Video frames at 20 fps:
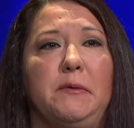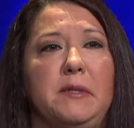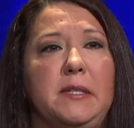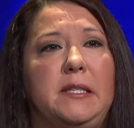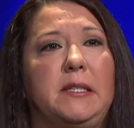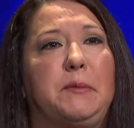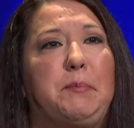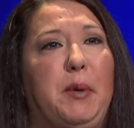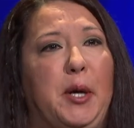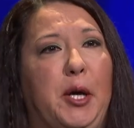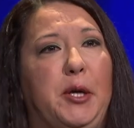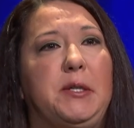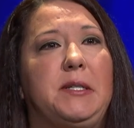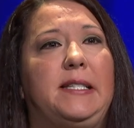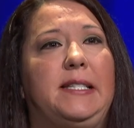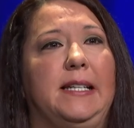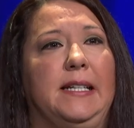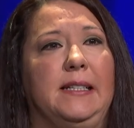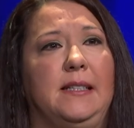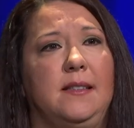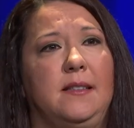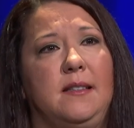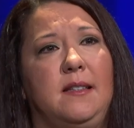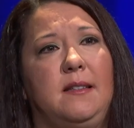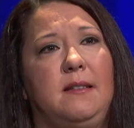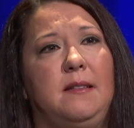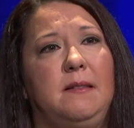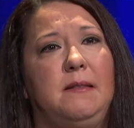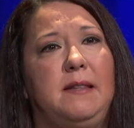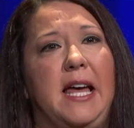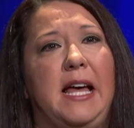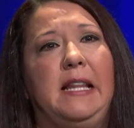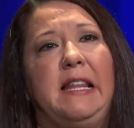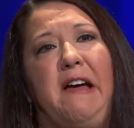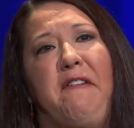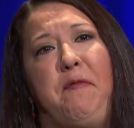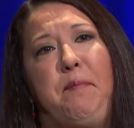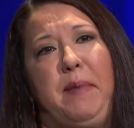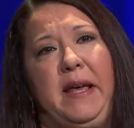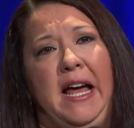was a person that
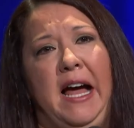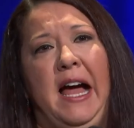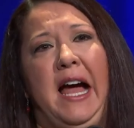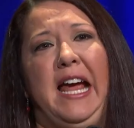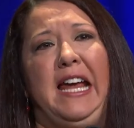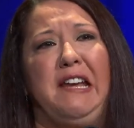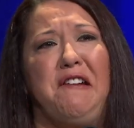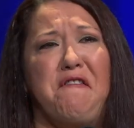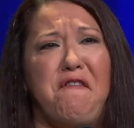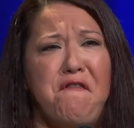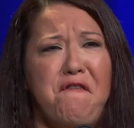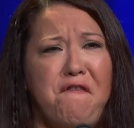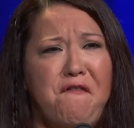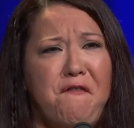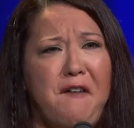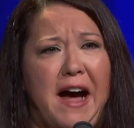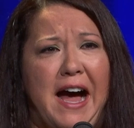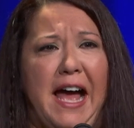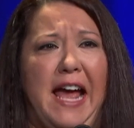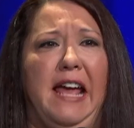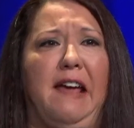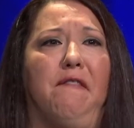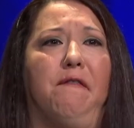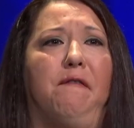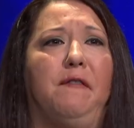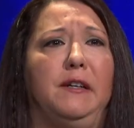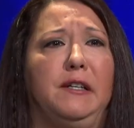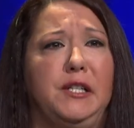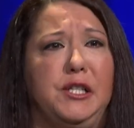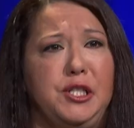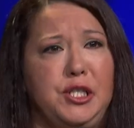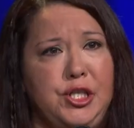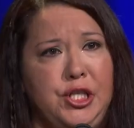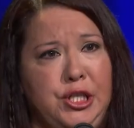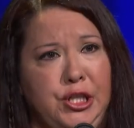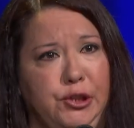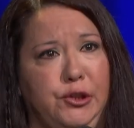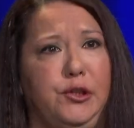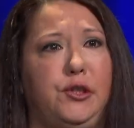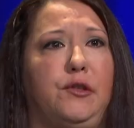left behind five
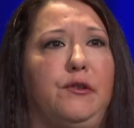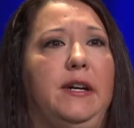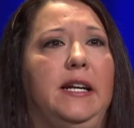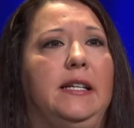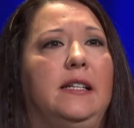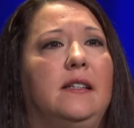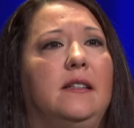children.